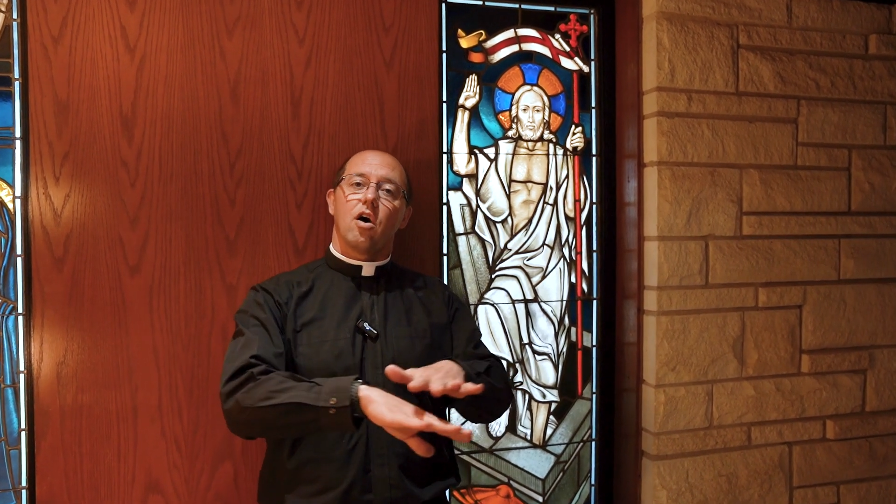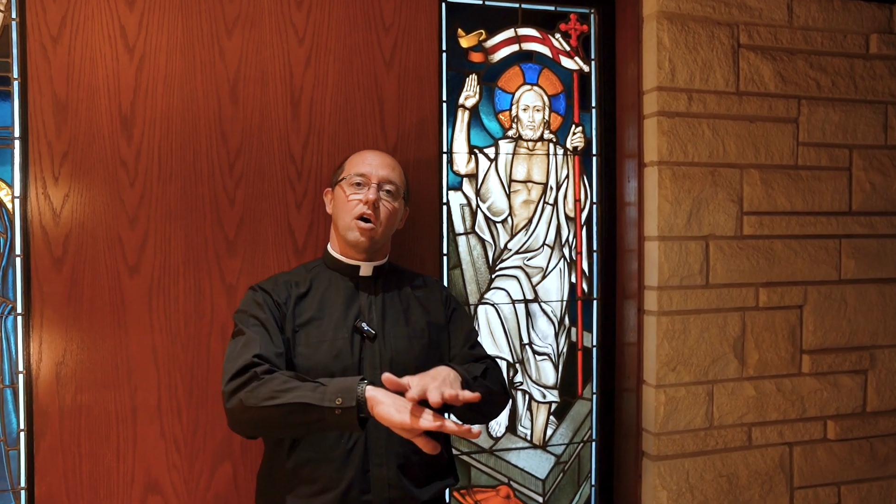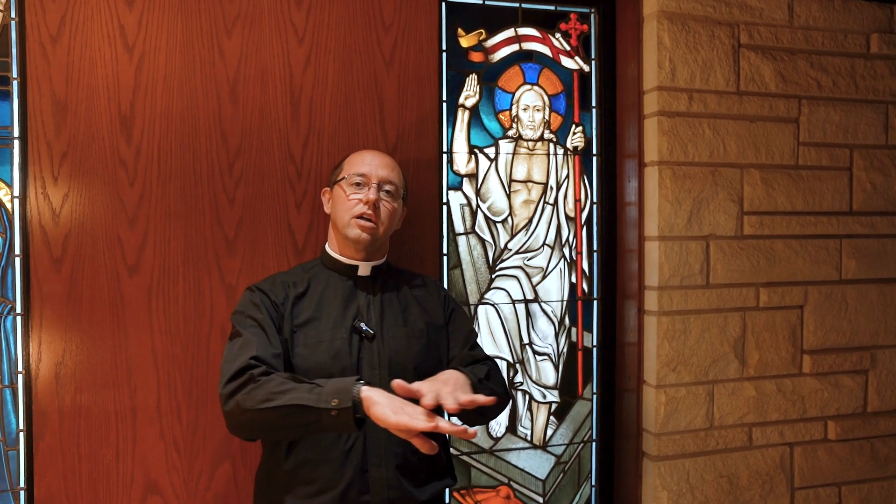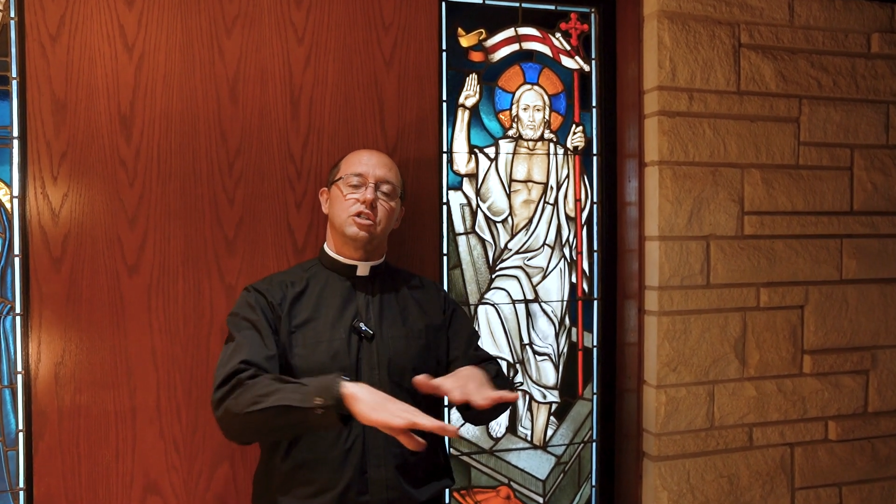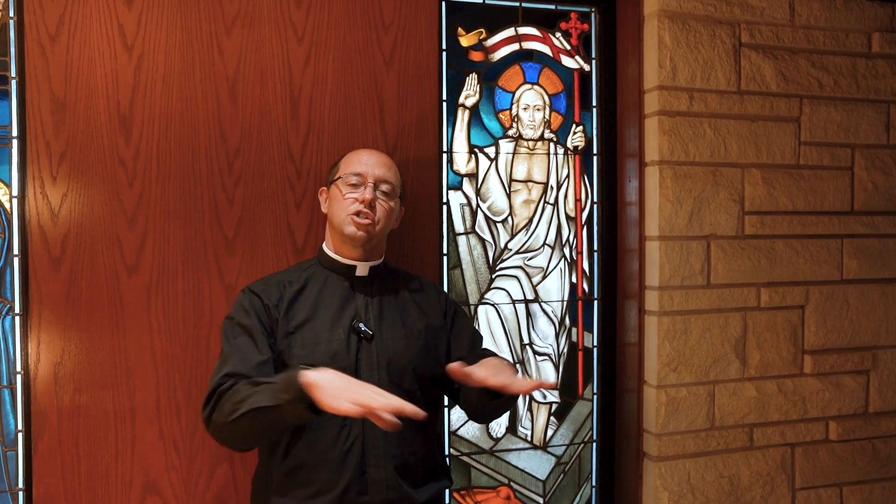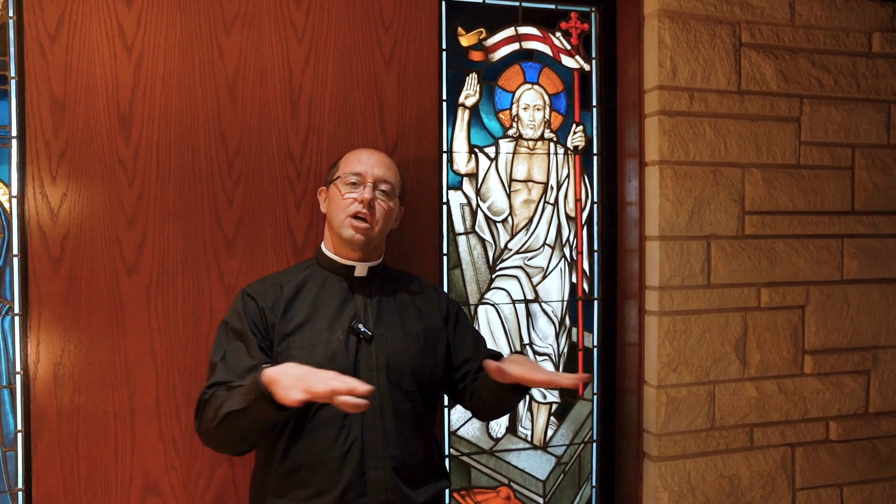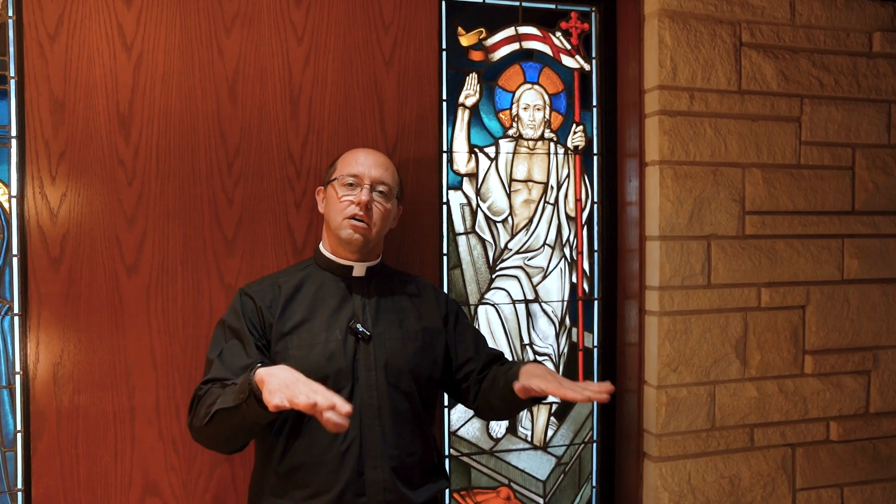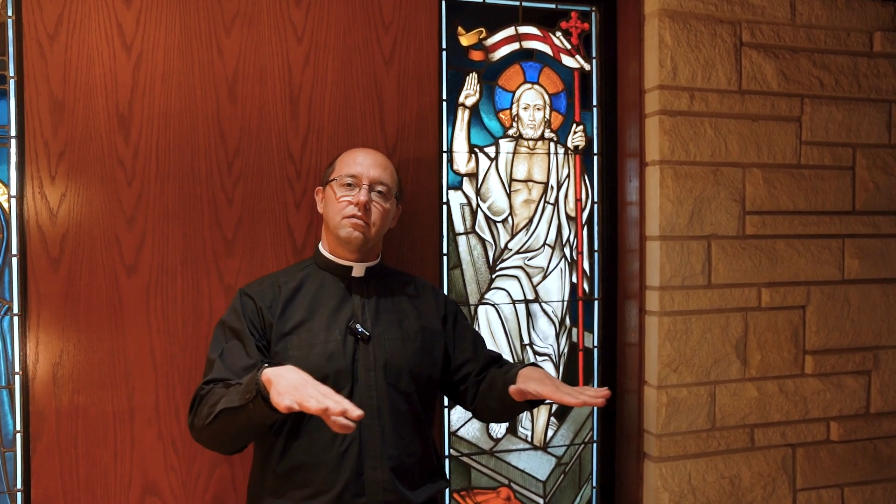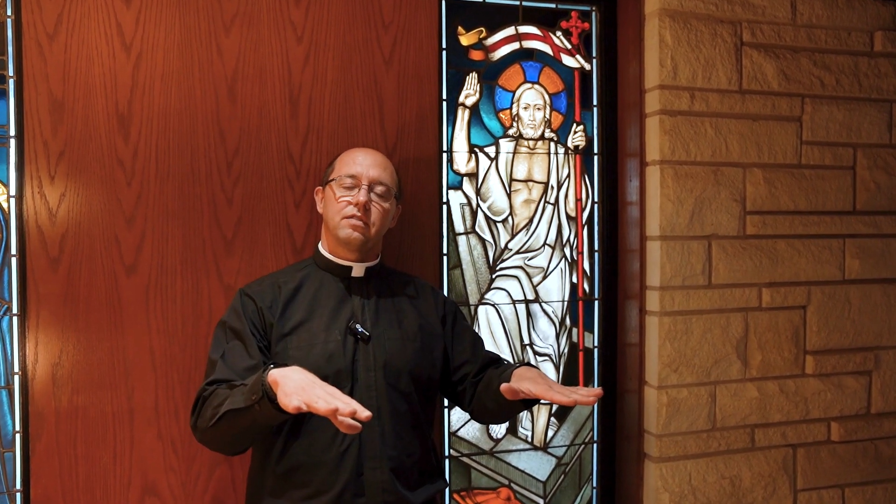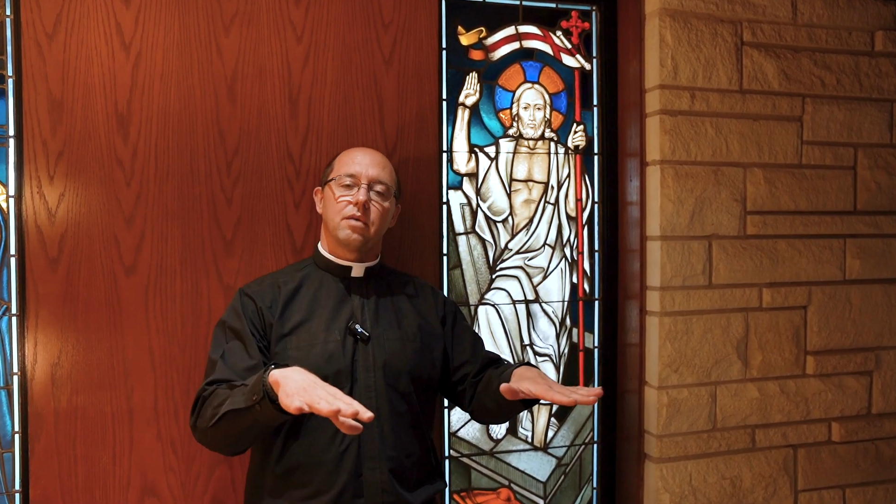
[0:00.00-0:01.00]
on a
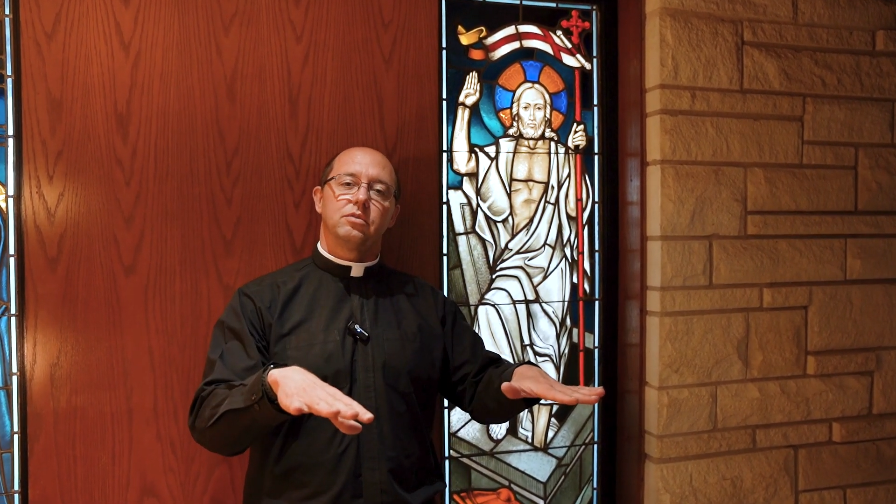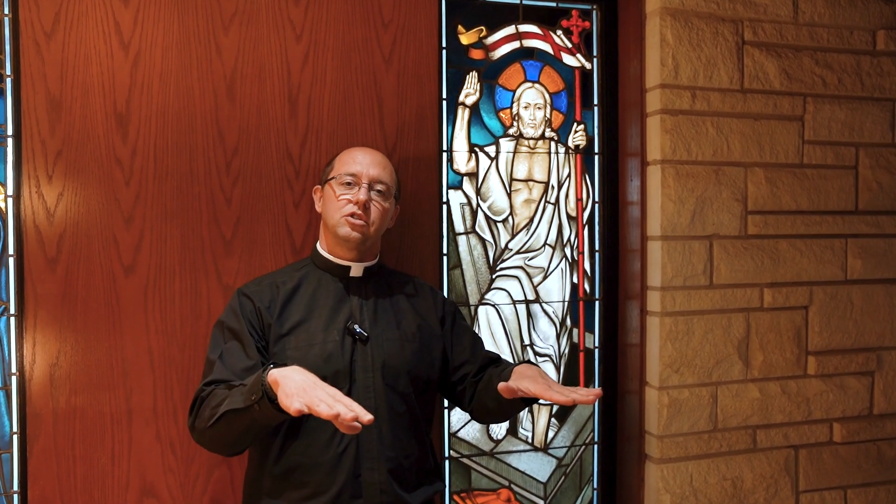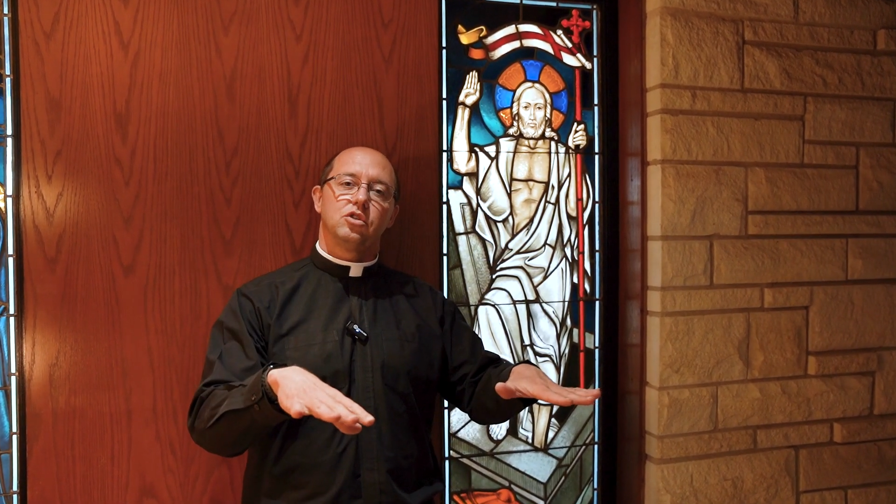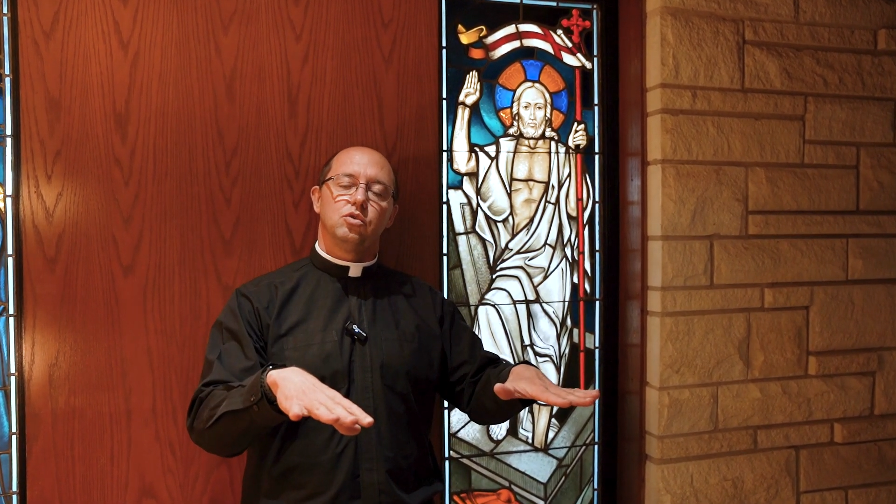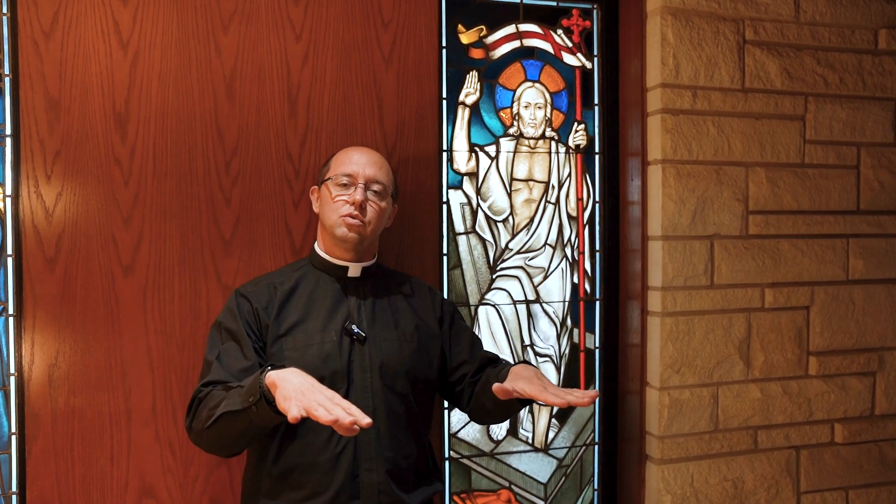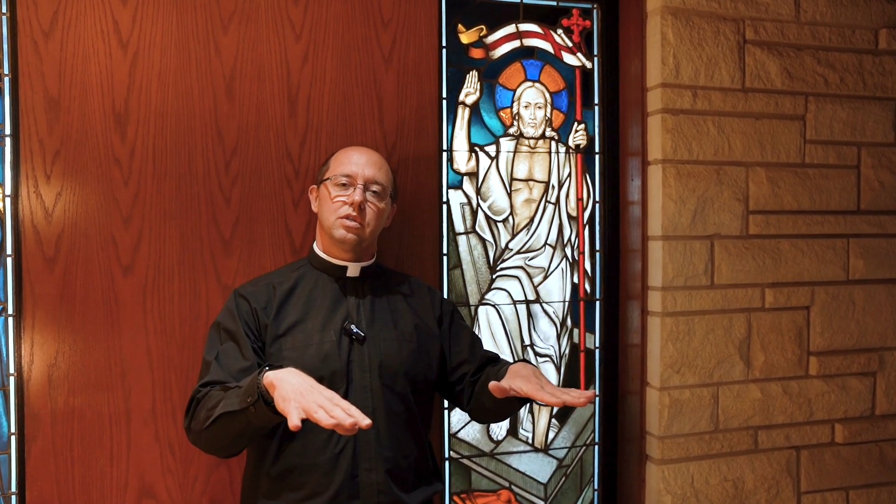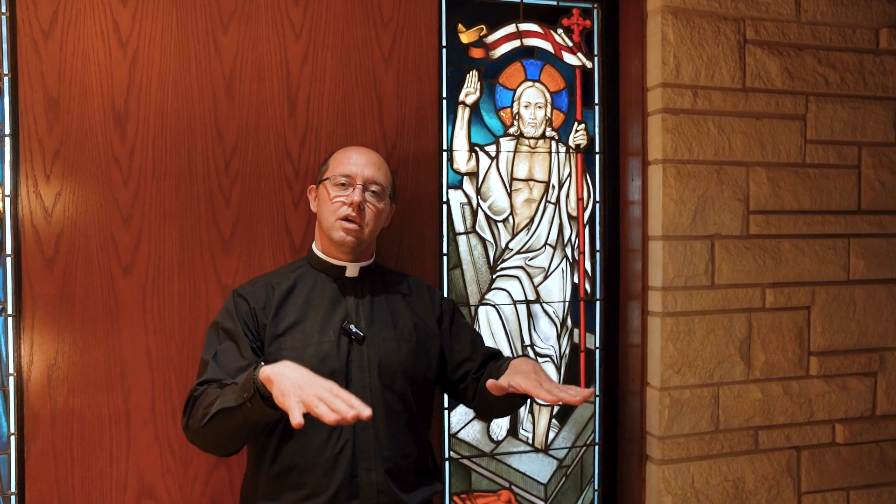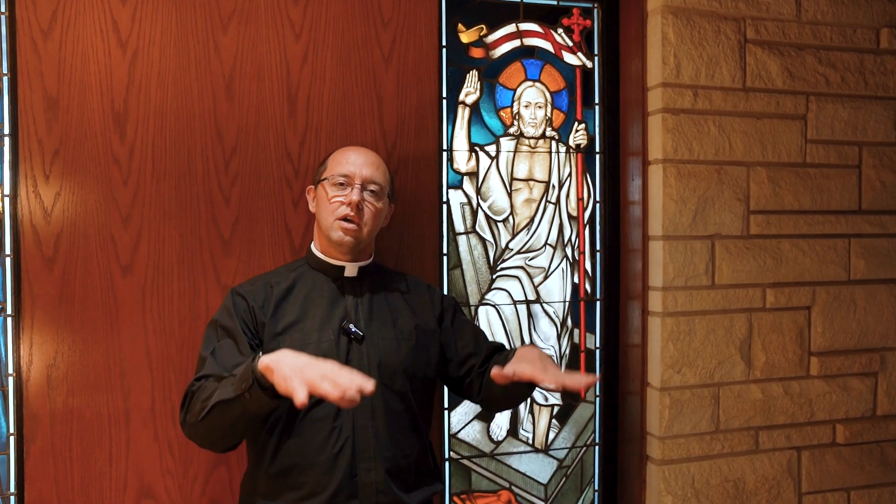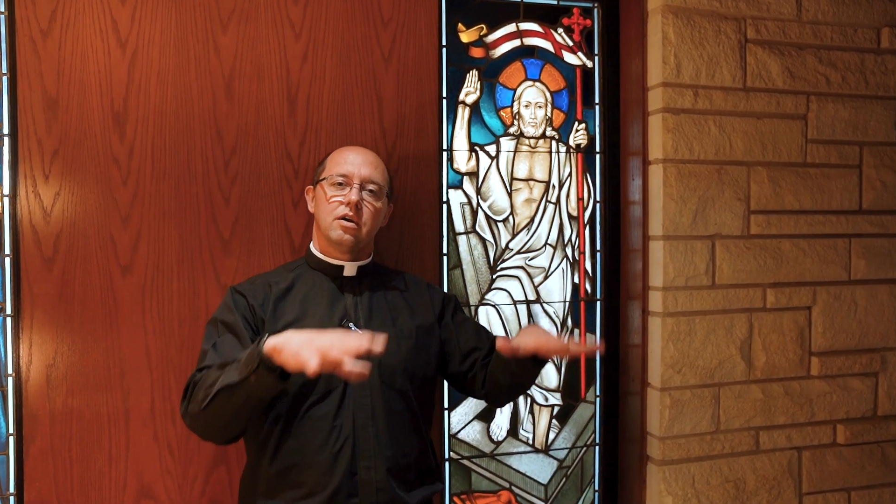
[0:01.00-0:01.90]
shelf that was hewn